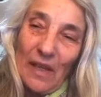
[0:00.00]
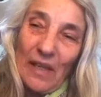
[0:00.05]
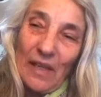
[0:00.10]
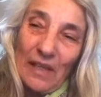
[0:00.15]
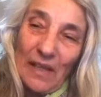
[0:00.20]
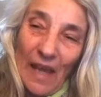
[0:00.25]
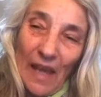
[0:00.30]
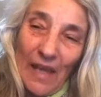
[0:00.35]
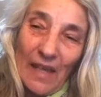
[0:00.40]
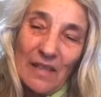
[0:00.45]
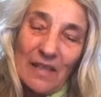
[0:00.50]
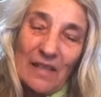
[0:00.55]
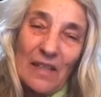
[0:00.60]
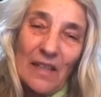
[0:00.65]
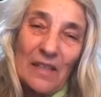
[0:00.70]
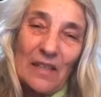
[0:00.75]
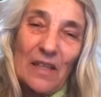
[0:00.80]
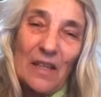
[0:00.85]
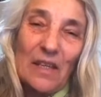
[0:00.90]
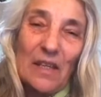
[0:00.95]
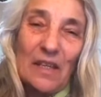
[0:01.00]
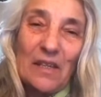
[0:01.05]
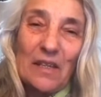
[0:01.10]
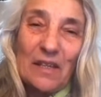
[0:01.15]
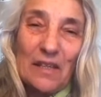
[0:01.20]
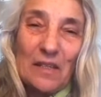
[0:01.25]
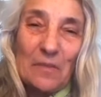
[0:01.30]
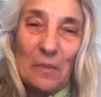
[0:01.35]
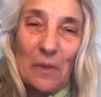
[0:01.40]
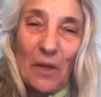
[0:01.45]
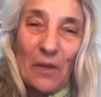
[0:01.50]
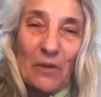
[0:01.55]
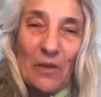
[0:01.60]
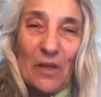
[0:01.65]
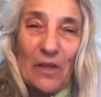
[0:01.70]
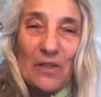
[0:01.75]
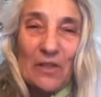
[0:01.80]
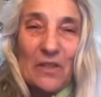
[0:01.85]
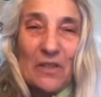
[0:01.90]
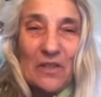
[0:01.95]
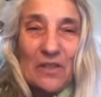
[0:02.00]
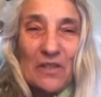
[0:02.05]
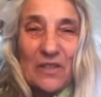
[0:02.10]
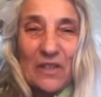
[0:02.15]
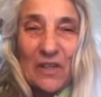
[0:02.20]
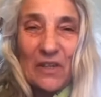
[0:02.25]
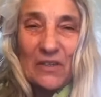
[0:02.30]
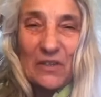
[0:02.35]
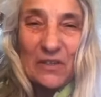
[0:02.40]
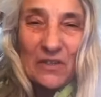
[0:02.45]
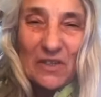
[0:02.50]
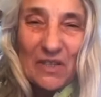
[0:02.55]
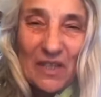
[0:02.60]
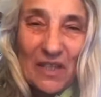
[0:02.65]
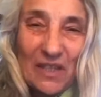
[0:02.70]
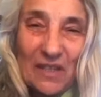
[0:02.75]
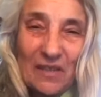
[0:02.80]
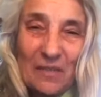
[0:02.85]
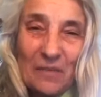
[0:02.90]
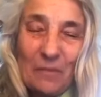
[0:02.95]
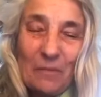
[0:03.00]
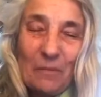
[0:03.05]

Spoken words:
Yes, I did experience uncertainty.